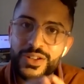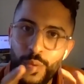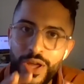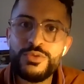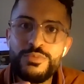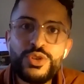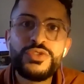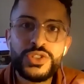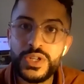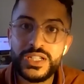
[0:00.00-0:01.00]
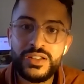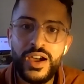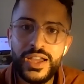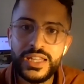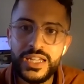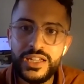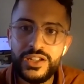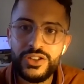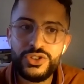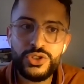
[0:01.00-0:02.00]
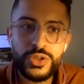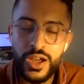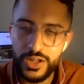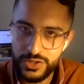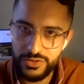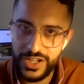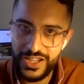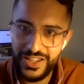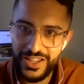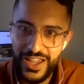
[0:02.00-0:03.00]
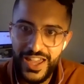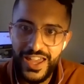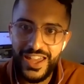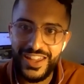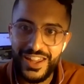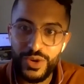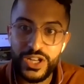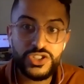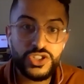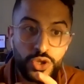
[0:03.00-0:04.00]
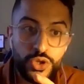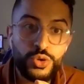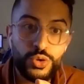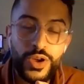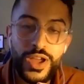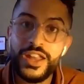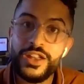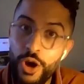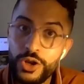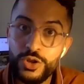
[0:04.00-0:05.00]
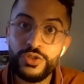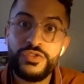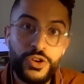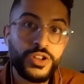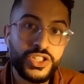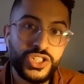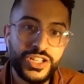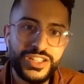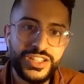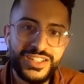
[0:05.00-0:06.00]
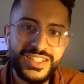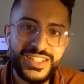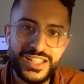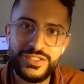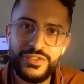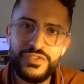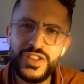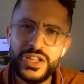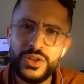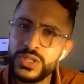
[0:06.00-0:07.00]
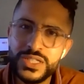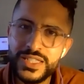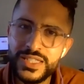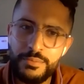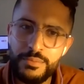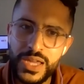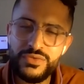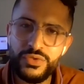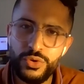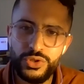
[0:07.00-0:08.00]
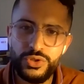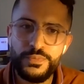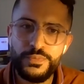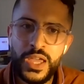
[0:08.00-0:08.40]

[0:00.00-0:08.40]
When you move to an entirely new country, and when it's you and not your furniture that doesn't fit, what does that mean for you?